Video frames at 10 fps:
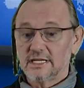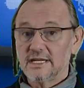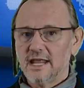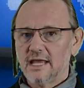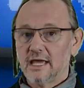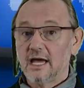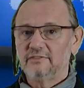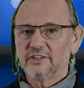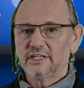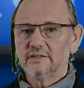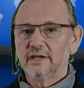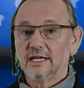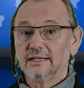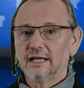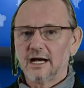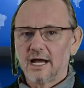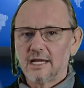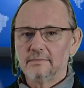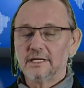in an effective and timely